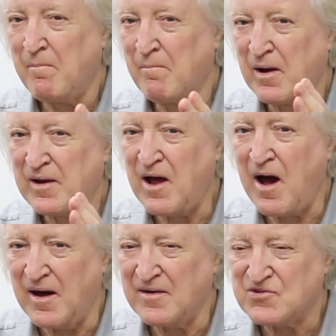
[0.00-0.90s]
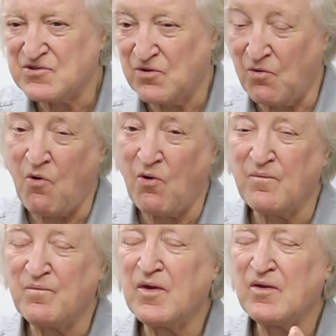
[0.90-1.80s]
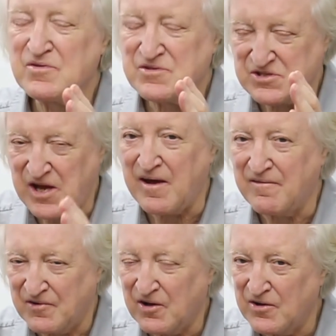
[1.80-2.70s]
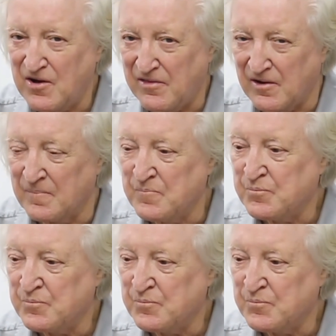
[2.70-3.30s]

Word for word: but enhanced or saved another.